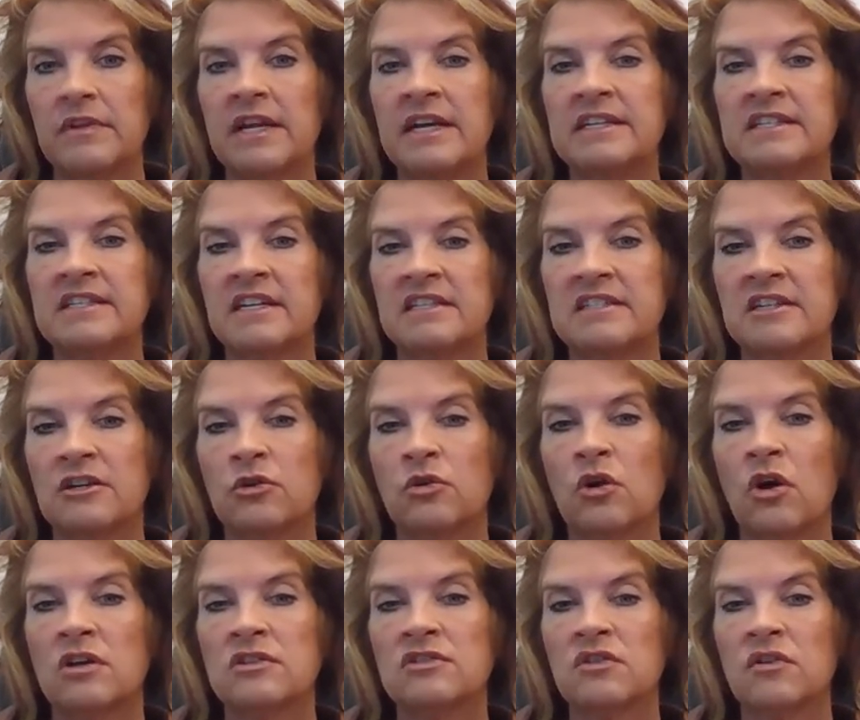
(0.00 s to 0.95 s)
it doesn't
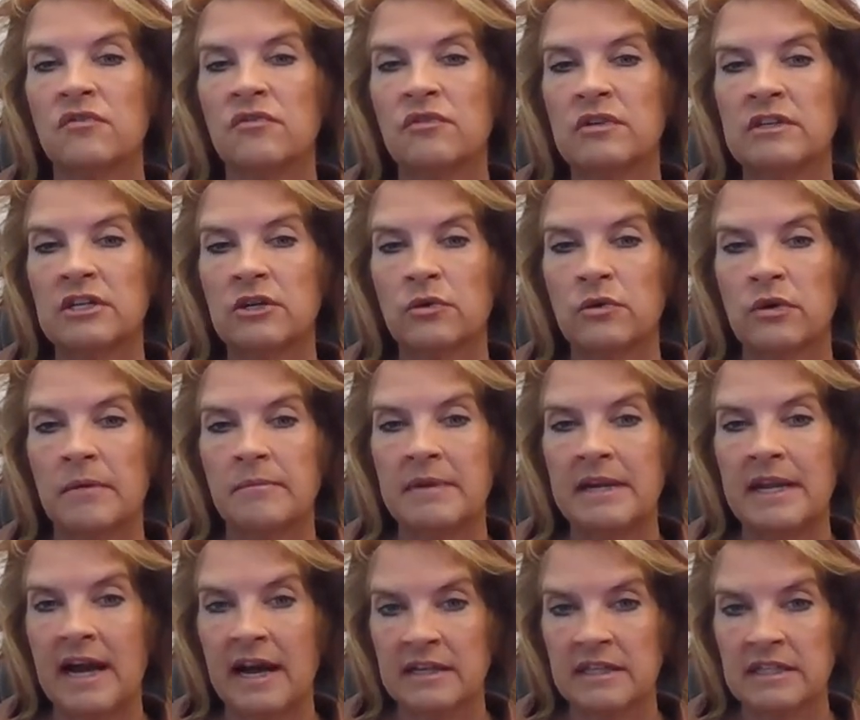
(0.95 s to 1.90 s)
cross over into
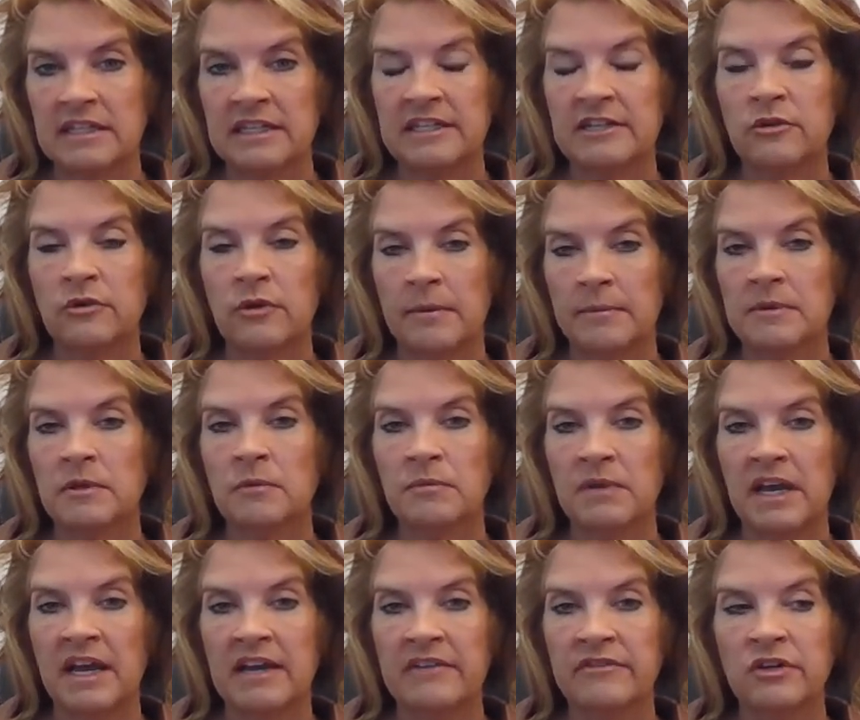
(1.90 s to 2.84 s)
criminal
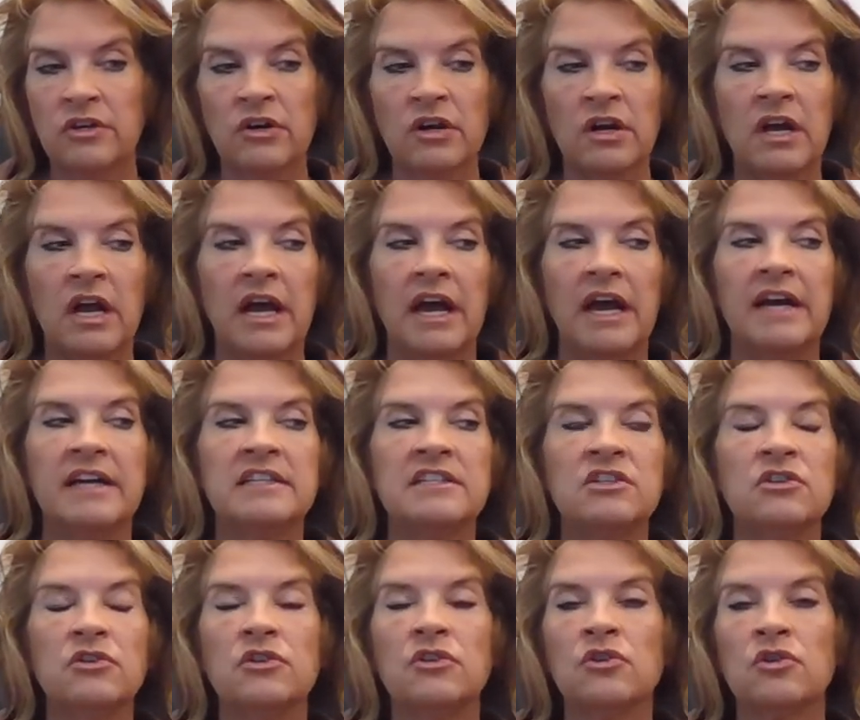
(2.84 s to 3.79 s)
behavior,
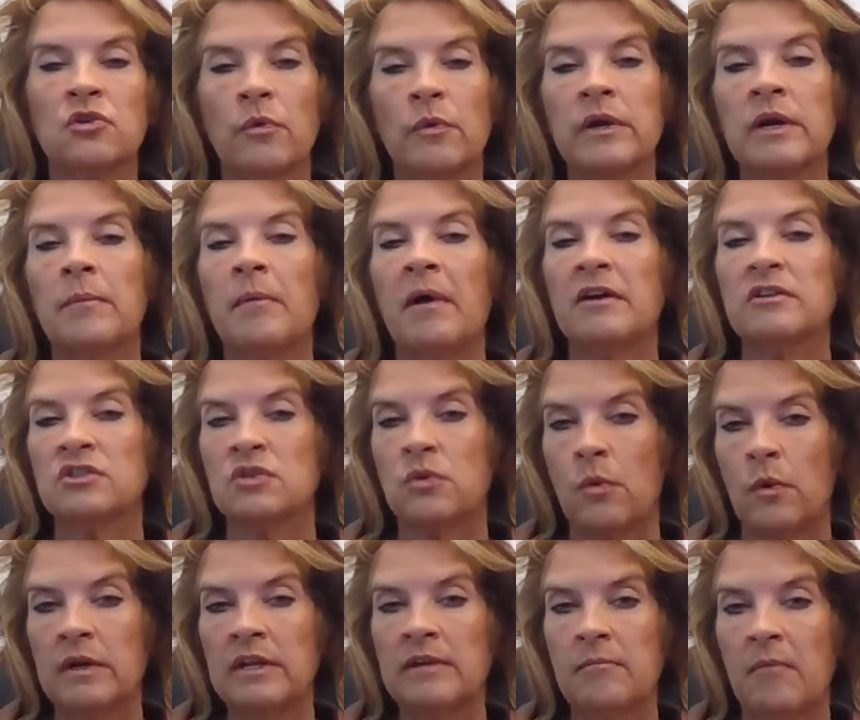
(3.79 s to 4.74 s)
until you're going about
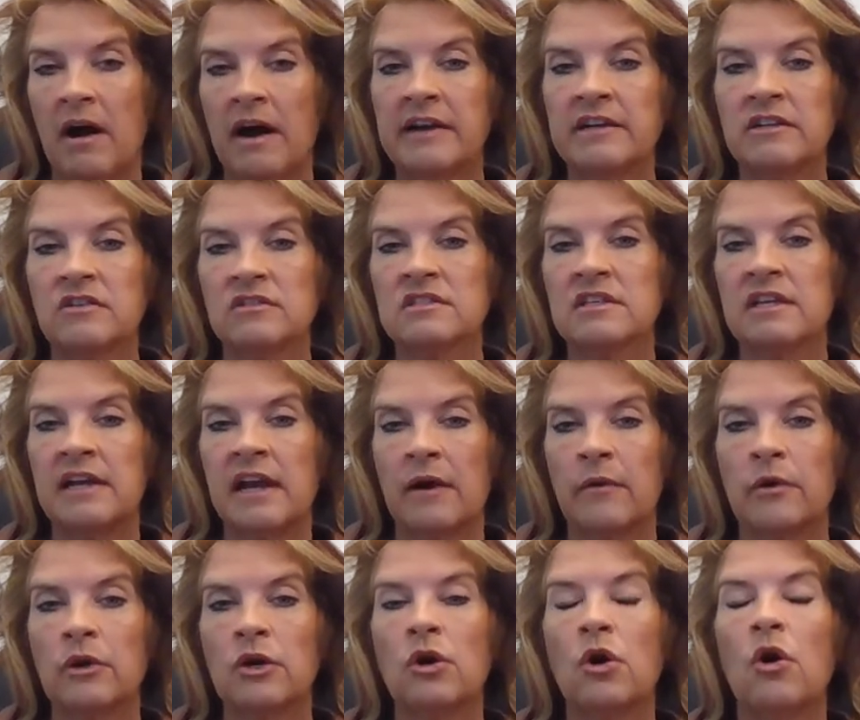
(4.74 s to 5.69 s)
20 miles an
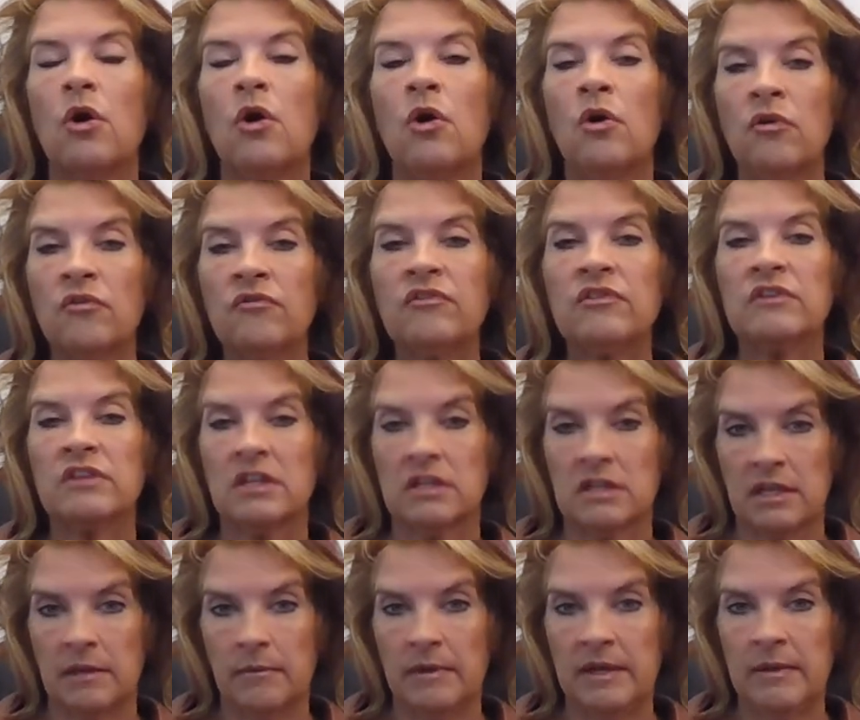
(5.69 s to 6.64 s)
hour over the
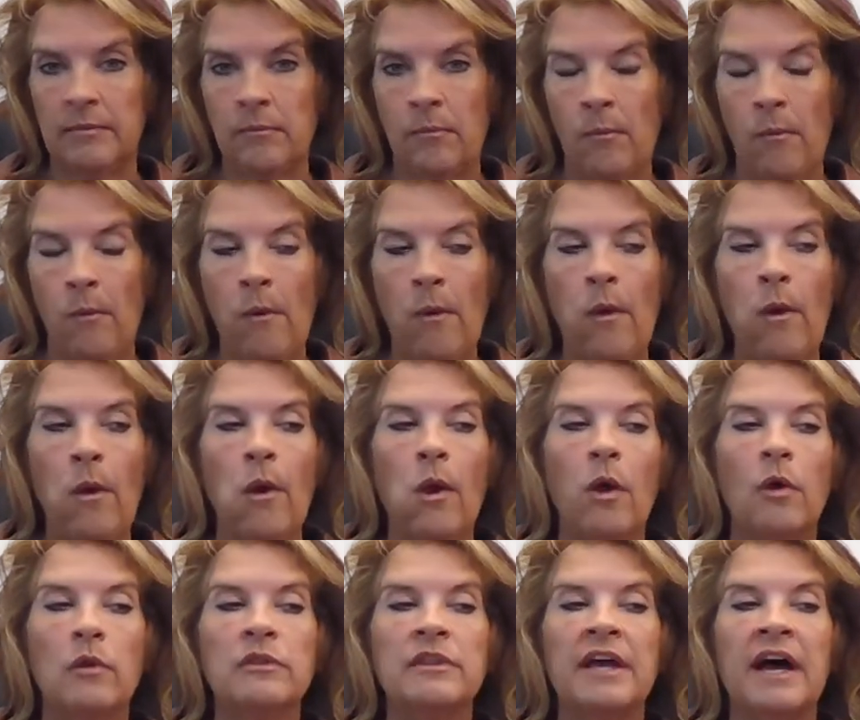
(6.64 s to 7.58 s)
limit.
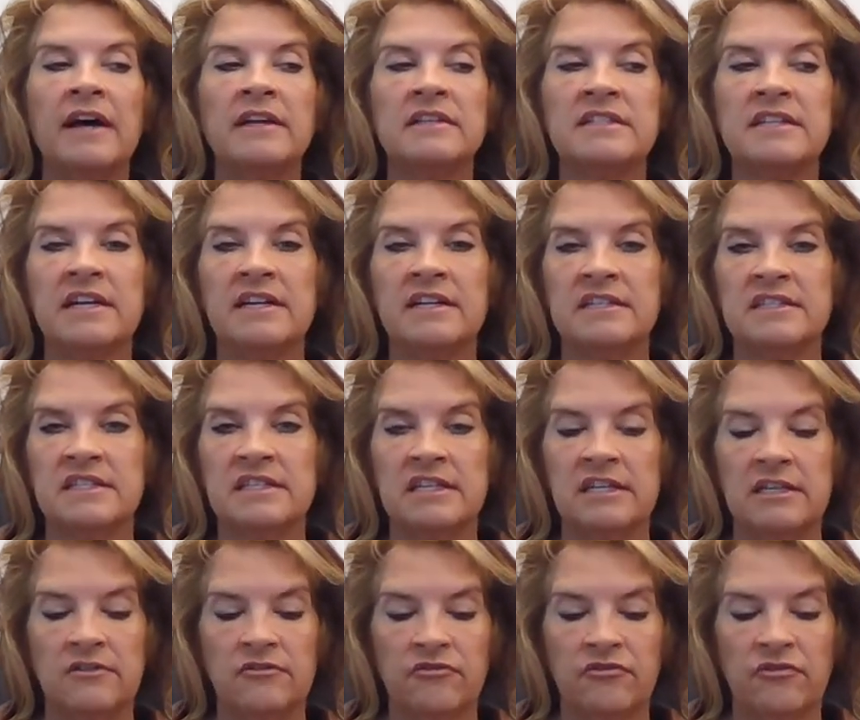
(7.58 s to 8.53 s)
That takes
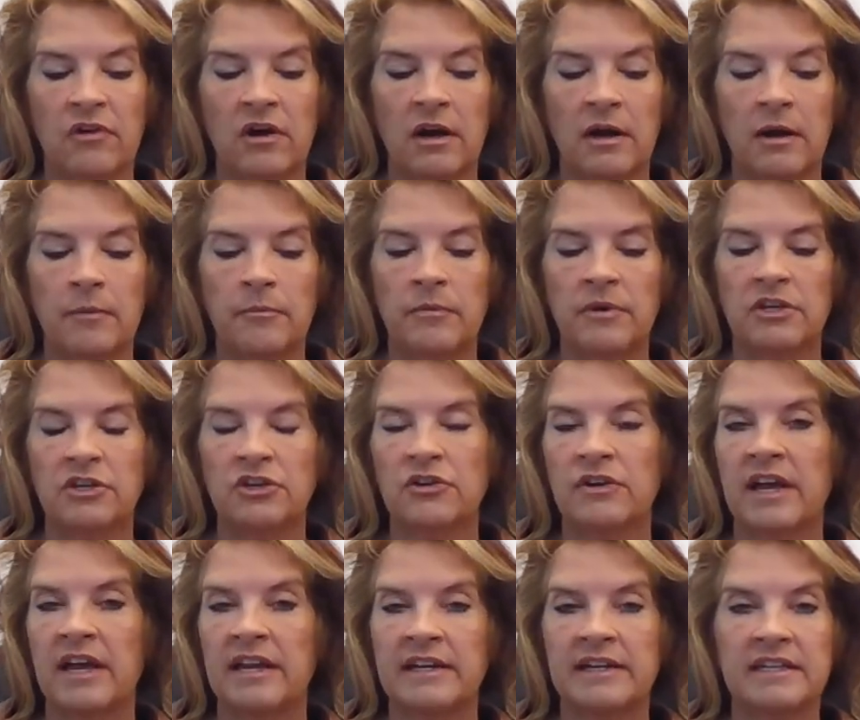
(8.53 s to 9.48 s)
it from you're
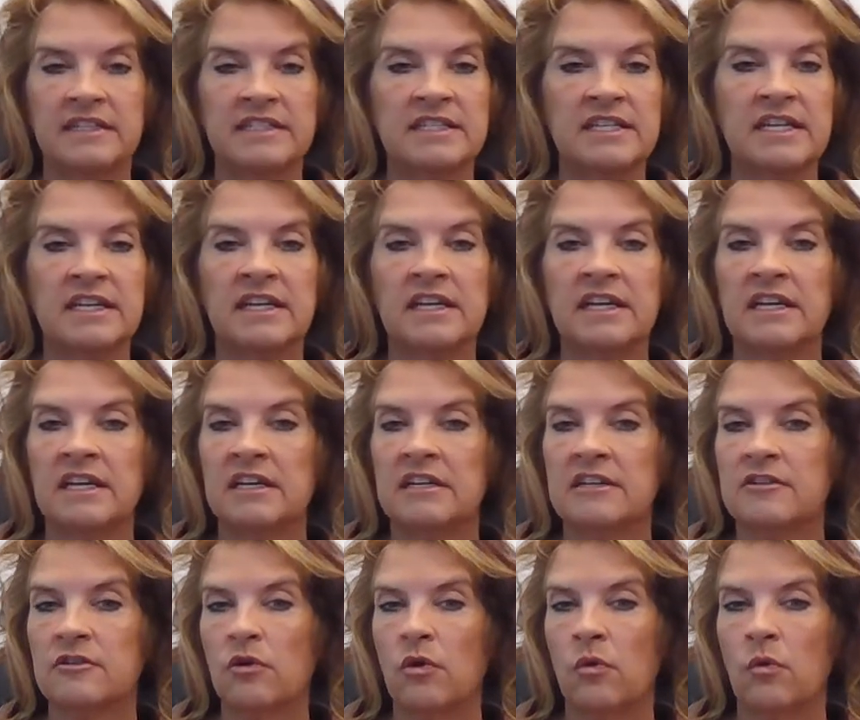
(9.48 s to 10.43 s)
getting a
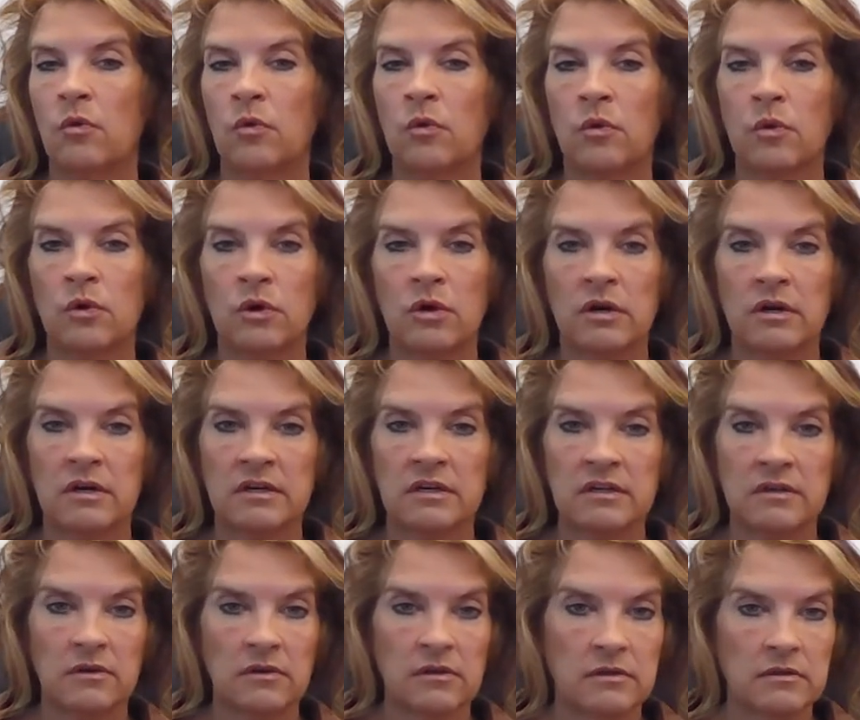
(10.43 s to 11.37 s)
ticket, or